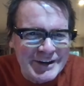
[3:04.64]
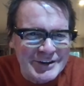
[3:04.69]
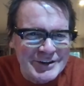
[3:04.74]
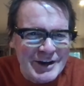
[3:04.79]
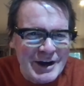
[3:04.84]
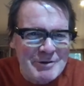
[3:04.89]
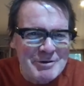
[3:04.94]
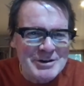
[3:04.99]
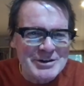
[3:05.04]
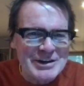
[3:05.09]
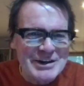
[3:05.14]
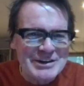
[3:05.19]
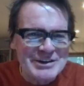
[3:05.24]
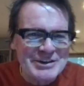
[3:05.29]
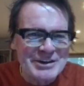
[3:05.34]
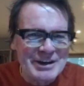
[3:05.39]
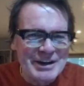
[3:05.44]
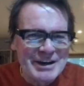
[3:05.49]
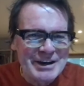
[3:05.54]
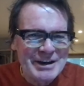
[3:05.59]
I was
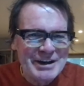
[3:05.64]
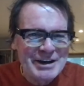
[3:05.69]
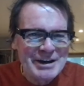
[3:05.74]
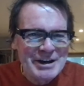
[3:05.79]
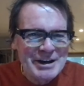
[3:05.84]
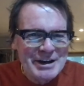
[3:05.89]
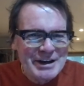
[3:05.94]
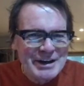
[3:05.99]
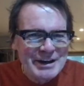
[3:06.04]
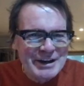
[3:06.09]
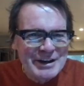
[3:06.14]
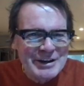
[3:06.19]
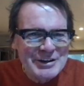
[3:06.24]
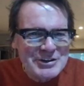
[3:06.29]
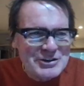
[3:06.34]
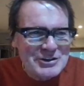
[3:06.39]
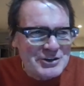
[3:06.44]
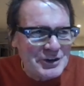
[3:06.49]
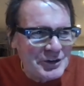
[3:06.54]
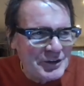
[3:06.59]
his
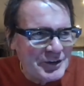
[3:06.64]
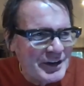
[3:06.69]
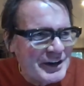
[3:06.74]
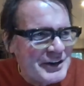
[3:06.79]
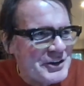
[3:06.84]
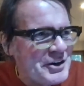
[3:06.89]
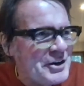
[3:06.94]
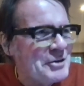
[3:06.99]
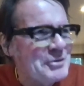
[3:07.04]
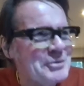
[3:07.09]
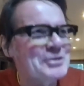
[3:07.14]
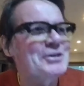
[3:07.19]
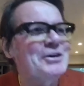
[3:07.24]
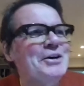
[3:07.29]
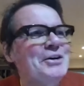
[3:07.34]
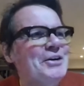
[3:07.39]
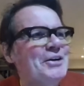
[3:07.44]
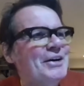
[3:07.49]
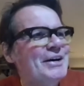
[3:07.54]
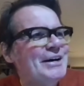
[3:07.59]
son, his new
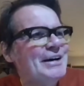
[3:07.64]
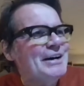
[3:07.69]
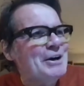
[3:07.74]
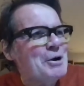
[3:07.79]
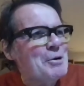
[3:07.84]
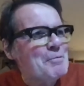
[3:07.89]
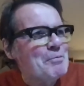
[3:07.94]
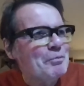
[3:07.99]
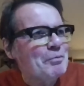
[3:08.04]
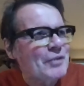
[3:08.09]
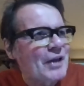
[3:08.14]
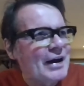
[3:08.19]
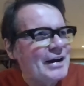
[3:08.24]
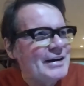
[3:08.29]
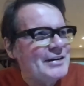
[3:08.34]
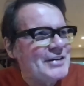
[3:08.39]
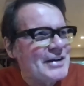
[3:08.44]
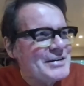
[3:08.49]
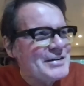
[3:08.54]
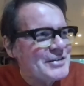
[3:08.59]
son. And he
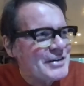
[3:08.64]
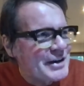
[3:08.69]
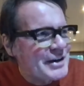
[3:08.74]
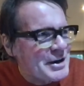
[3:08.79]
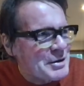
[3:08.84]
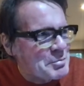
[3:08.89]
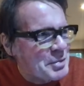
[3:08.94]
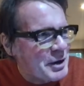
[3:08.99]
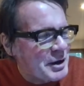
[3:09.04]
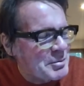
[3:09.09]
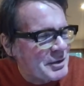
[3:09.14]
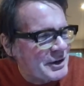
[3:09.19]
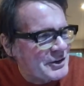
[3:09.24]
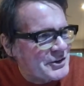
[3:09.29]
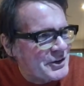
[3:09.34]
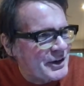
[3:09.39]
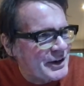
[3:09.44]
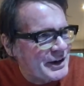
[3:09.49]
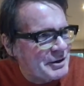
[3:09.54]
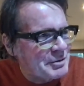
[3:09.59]
didn't pick me,
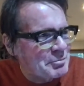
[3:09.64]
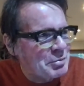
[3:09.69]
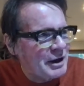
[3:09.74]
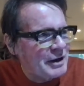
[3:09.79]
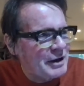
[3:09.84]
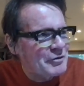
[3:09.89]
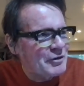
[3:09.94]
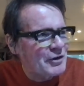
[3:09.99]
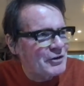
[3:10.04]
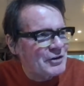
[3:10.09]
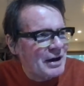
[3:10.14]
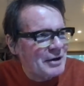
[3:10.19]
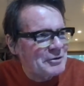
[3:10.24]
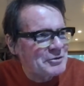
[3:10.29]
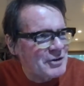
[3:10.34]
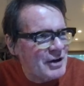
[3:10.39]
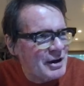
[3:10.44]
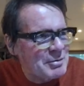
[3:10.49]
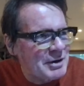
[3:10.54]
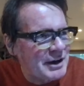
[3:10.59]
so I didn't play for the town
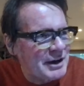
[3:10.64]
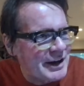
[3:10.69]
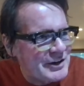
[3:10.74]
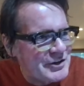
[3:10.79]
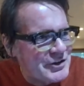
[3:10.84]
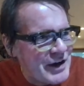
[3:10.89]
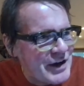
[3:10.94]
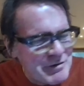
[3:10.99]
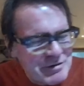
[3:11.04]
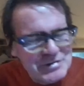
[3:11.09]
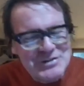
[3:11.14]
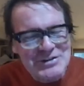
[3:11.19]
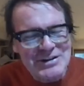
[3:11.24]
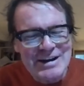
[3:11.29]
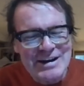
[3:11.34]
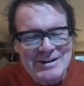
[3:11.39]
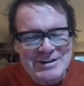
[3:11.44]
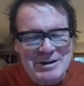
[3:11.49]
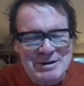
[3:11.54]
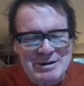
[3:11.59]
team, and it
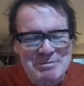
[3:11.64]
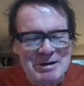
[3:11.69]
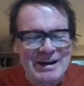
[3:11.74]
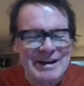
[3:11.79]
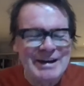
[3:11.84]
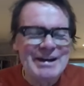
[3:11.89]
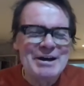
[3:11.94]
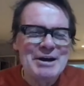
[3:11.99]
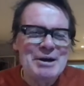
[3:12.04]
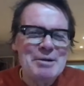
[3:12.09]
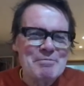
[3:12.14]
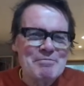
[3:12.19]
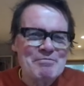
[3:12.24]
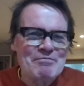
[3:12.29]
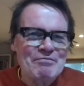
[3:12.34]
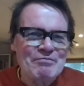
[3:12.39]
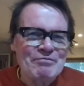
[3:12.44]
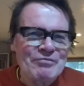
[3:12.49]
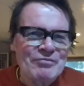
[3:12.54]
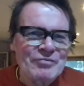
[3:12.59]
devastated me.
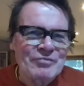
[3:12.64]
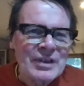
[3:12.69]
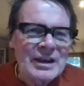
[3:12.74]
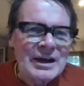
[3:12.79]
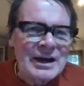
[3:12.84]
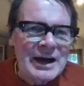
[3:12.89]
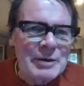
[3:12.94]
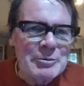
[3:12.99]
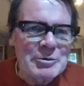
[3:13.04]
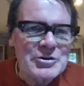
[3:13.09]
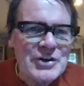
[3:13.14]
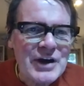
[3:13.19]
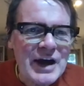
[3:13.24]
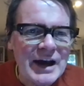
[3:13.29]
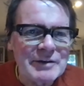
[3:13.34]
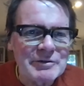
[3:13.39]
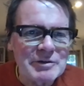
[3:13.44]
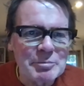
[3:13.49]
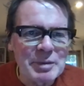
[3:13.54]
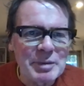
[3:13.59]
It was kind
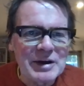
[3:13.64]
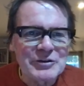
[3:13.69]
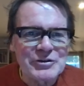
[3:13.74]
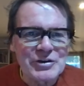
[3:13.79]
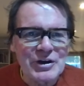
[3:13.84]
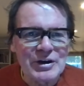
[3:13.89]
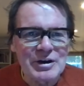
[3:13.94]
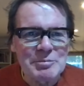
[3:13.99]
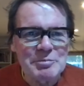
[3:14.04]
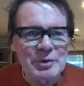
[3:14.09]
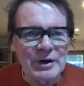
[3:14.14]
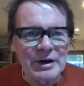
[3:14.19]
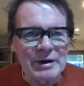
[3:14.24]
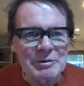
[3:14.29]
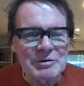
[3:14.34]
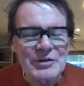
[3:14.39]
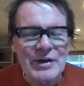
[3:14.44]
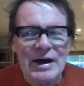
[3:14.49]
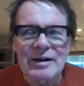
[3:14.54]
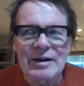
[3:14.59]
of a big turning point. It
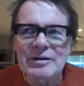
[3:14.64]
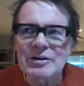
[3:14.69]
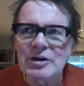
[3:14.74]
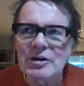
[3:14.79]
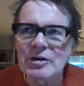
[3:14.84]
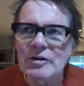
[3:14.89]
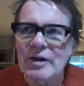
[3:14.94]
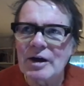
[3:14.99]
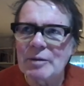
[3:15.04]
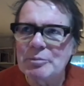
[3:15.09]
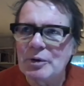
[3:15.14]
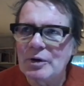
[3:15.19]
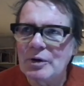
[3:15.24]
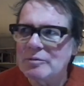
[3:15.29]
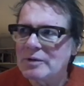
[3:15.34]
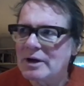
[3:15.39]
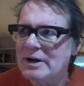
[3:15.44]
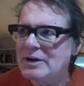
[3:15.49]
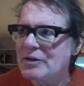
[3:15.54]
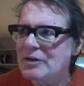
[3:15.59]
was that point
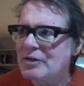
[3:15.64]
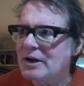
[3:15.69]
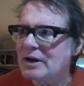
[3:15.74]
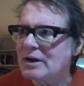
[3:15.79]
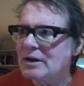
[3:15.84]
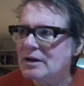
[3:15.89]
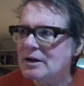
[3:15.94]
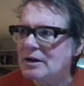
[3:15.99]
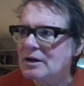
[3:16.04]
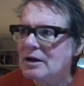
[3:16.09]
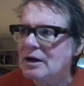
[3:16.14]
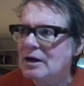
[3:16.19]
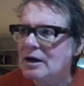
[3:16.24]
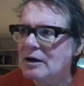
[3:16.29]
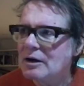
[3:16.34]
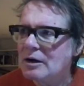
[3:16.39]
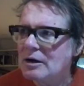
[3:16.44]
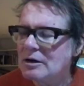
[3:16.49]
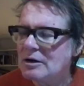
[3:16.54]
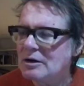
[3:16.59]
where you think,
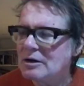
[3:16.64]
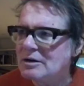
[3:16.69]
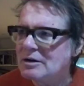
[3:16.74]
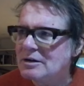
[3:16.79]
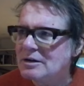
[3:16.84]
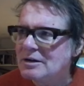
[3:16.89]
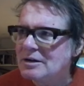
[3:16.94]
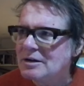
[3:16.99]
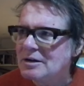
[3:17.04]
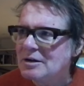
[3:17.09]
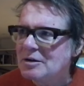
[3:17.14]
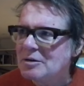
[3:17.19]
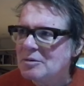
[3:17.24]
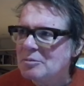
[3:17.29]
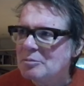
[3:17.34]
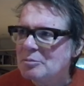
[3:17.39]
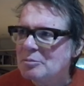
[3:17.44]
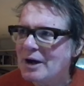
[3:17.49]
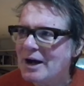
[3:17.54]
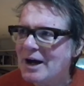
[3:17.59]
oh,
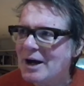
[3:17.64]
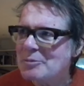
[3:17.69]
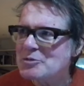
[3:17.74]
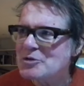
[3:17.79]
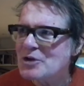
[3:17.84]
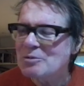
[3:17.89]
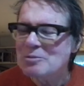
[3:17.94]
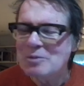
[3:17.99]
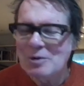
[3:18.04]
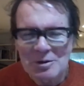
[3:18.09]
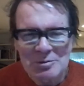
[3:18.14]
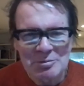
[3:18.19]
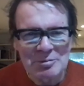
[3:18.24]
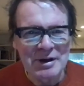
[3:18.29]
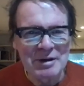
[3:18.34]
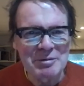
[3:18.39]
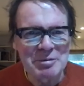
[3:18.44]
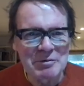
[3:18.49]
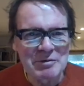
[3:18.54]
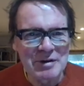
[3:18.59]
perhaps I won't
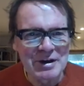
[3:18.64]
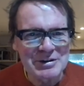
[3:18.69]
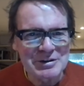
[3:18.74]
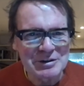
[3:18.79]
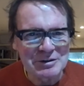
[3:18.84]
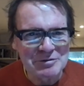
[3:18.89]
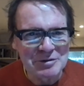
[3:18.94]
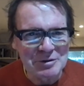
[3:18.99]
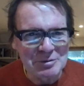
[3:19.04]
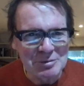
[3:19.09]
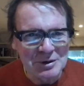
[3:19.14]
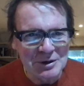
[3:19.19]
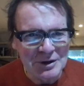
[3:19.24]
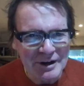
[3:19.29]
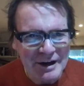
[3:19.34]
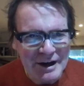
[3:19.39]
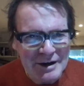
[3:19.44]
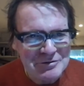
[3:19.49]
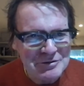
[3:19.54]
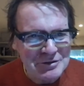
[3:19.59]
be a professional footballer
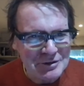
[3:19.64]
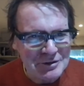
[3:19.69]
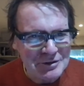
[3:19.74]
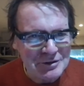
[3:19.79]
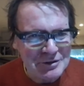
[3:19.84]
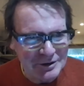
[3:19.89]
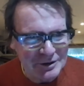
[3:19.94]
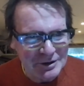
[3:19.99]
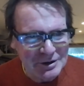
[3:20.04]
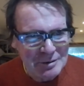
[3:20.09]
after all.